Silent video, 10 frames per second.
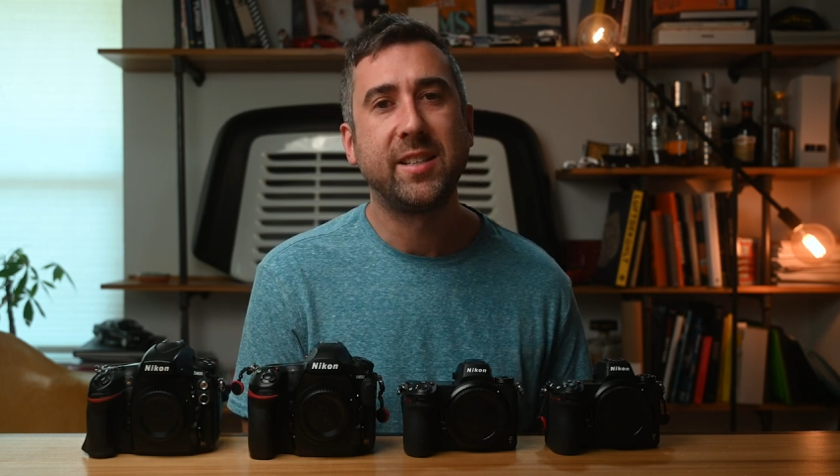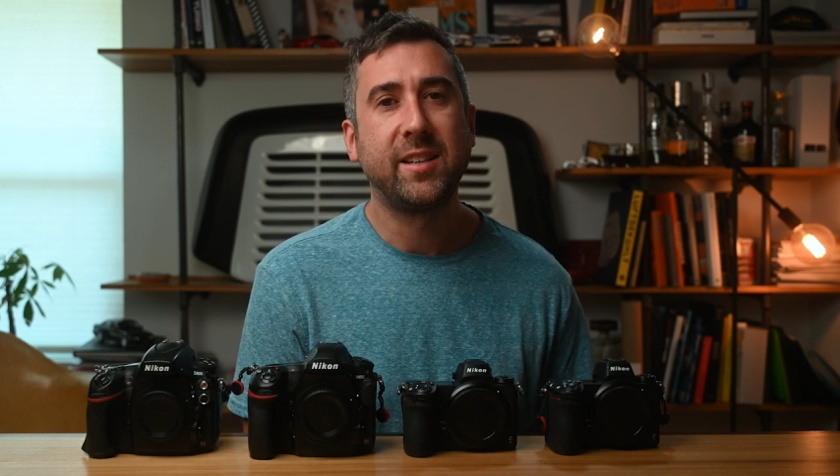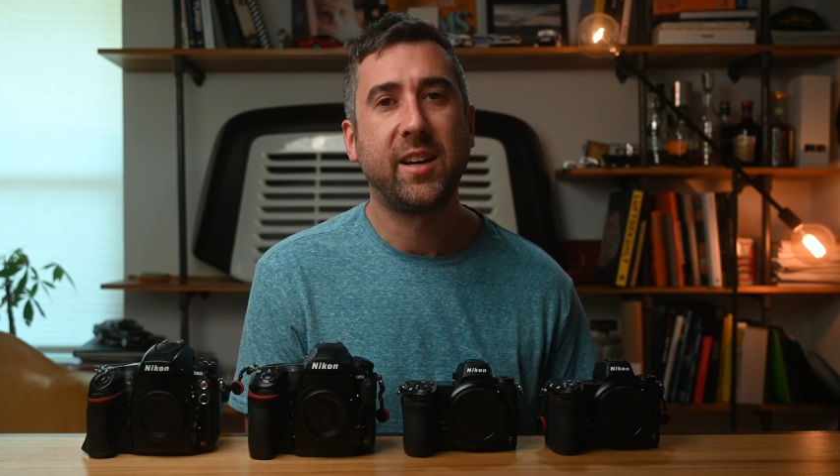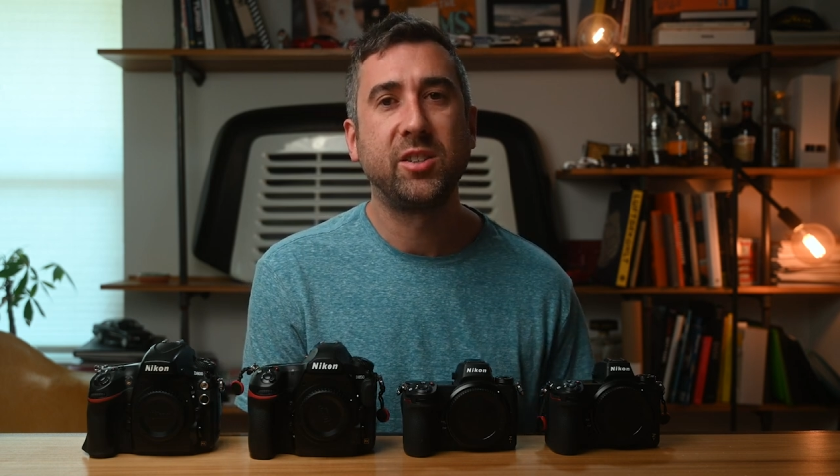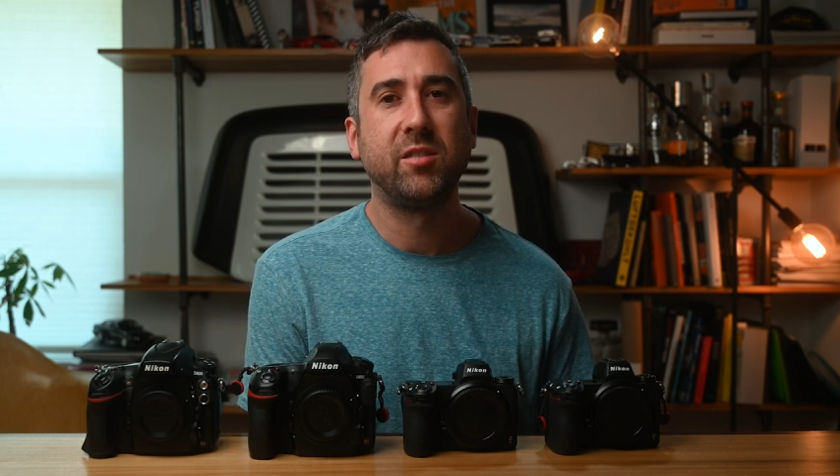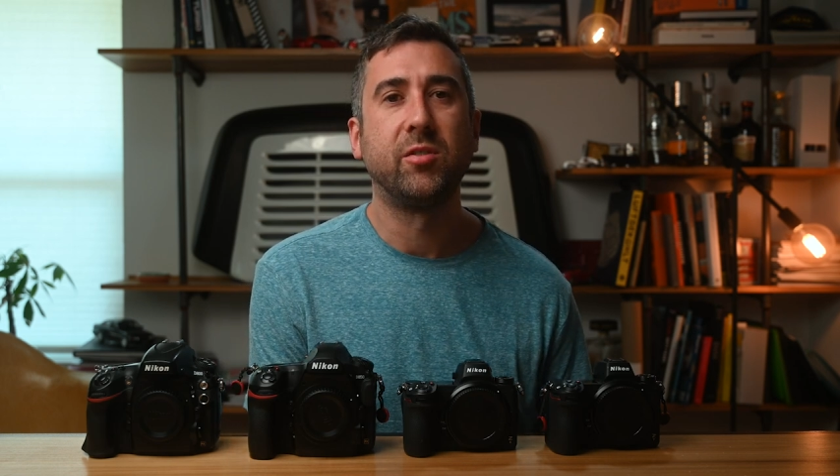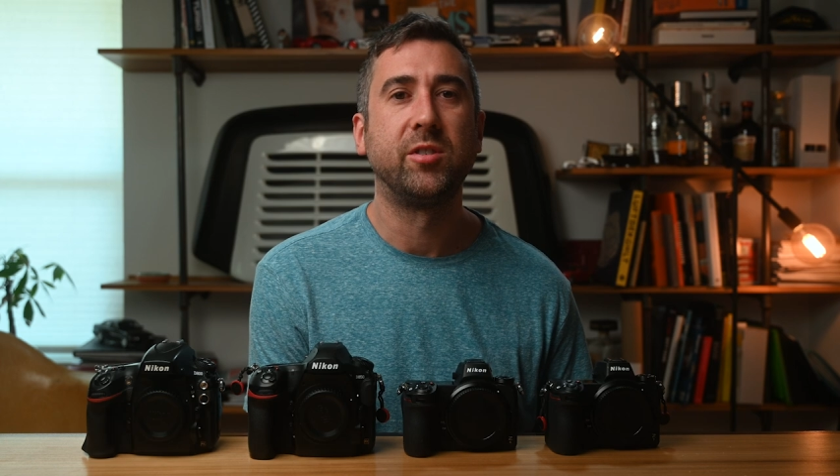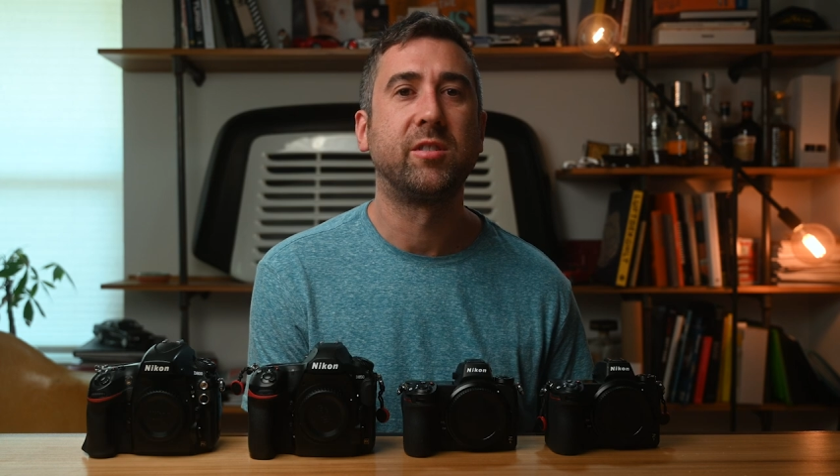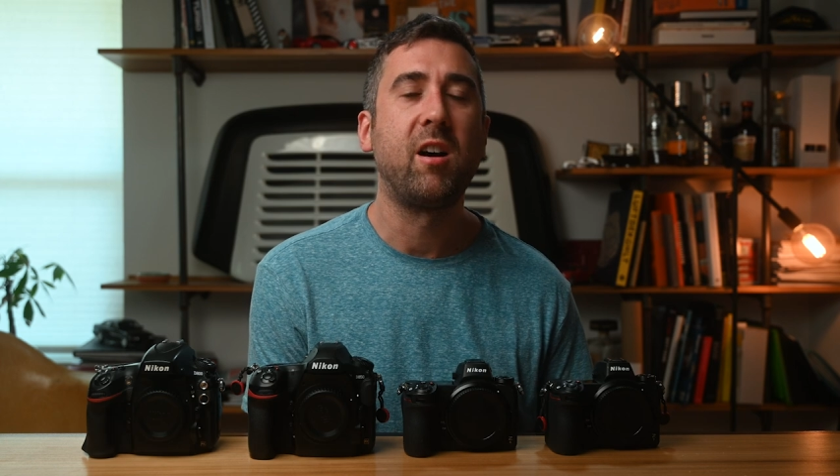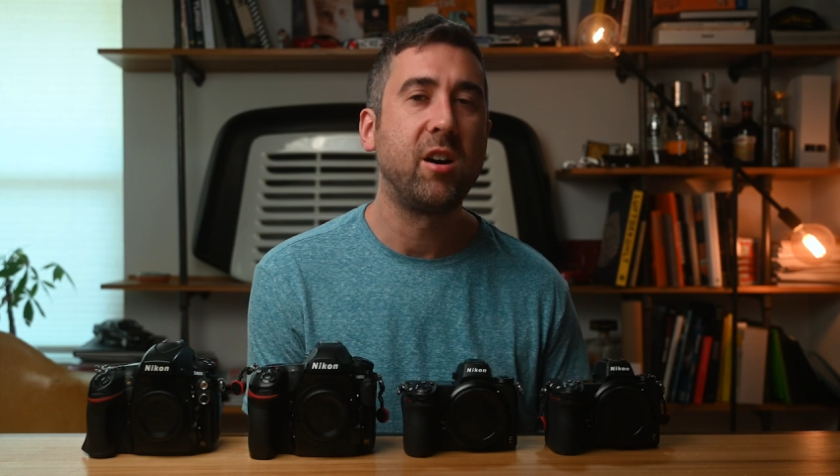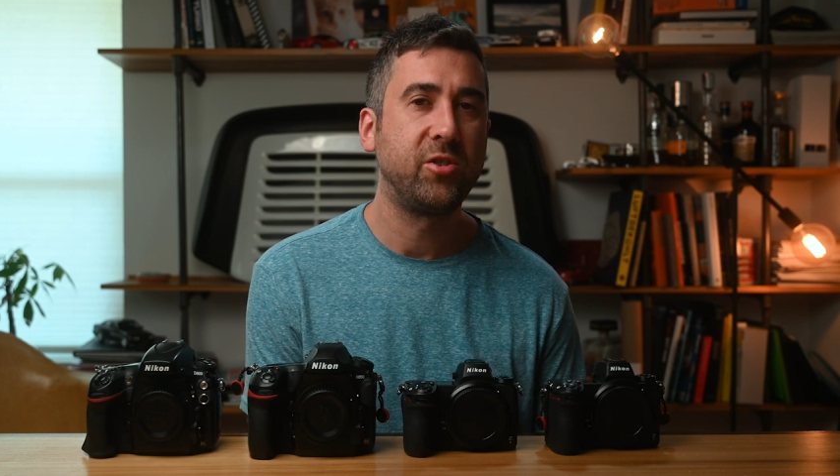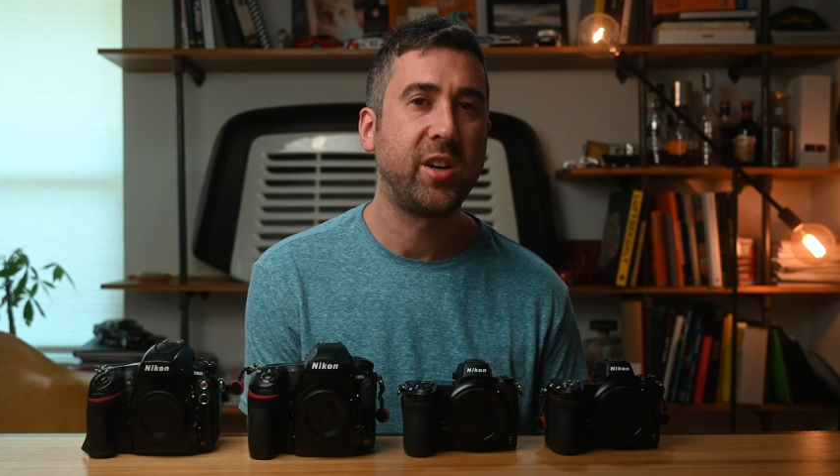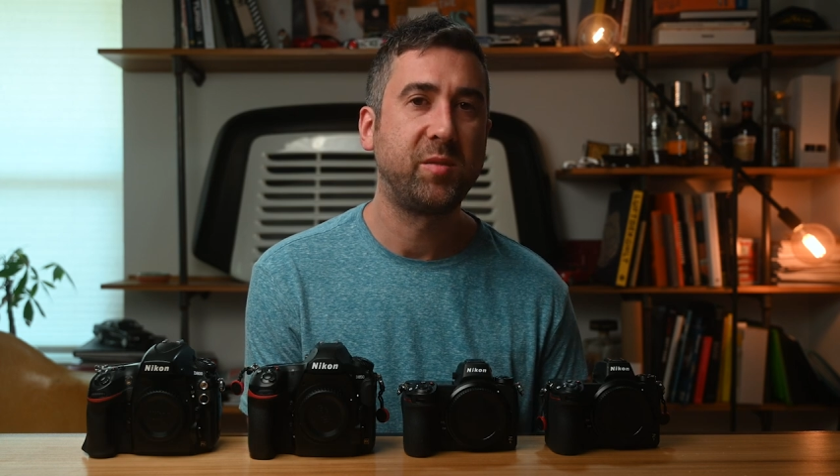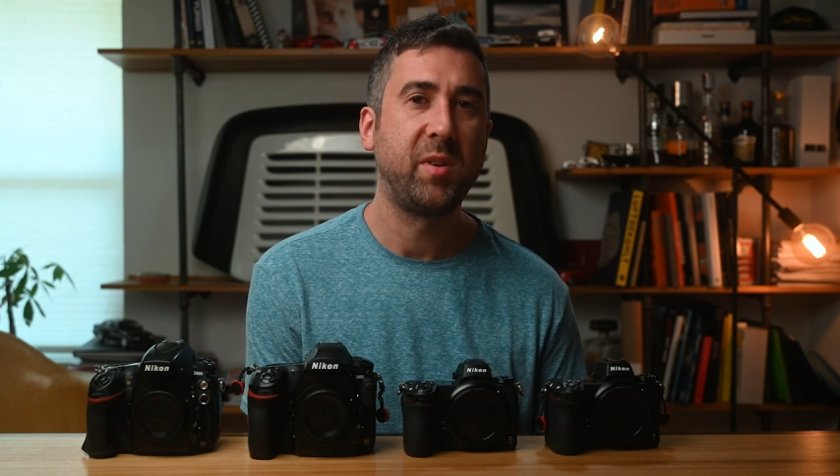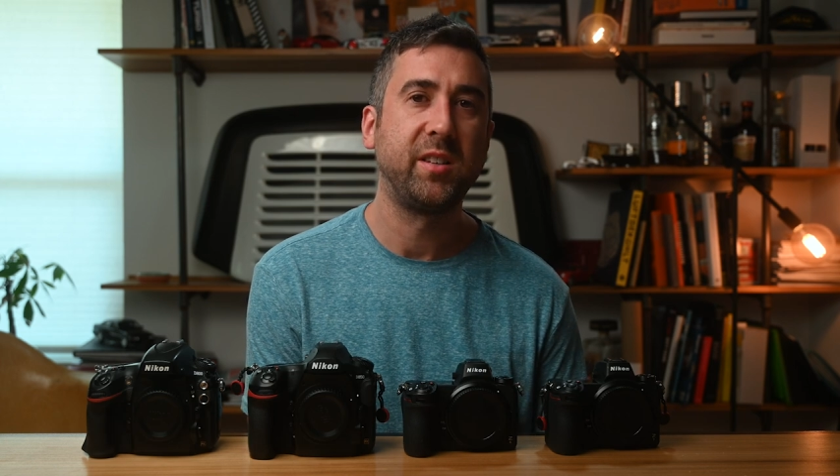detection versus
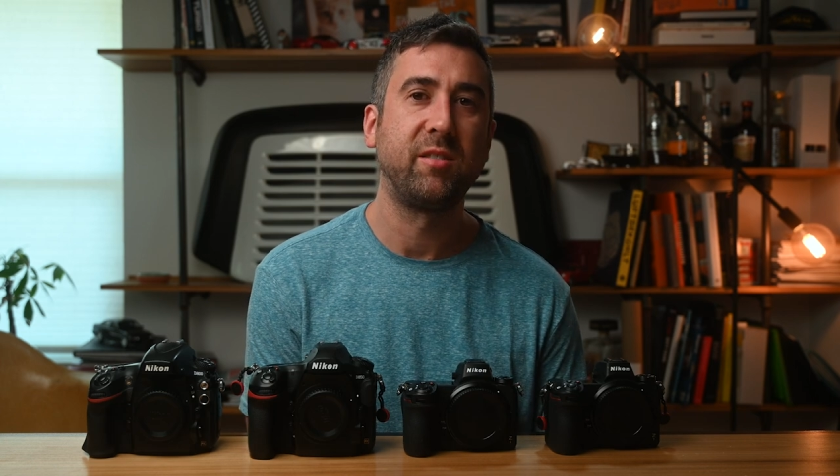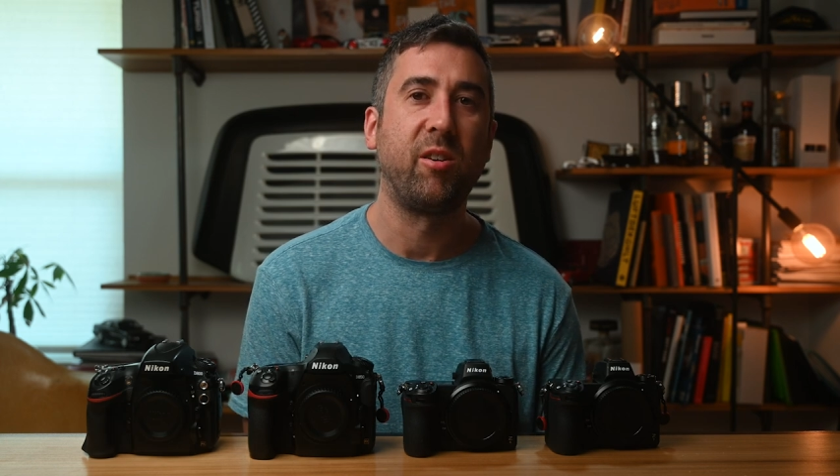contrast based